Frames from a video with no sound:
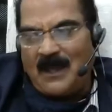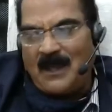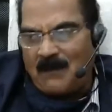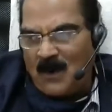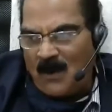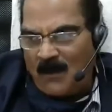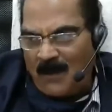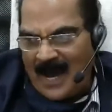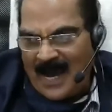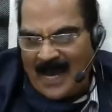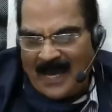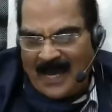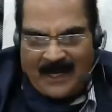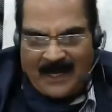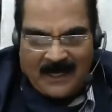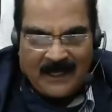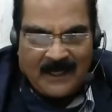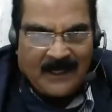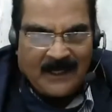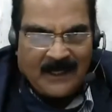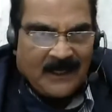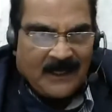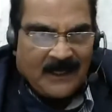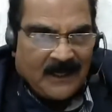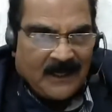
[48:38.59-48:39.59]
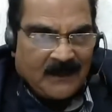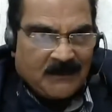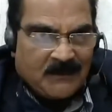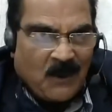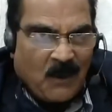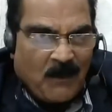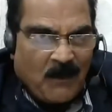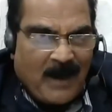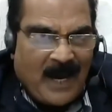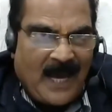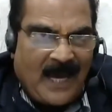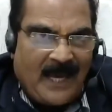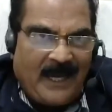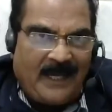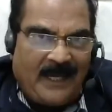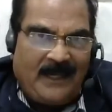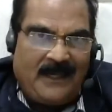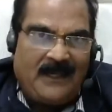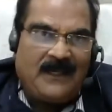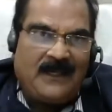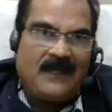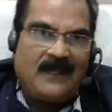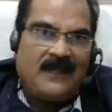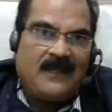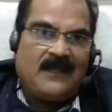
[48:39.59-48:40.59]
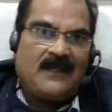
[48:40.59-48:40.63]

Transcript: The mobile, mobile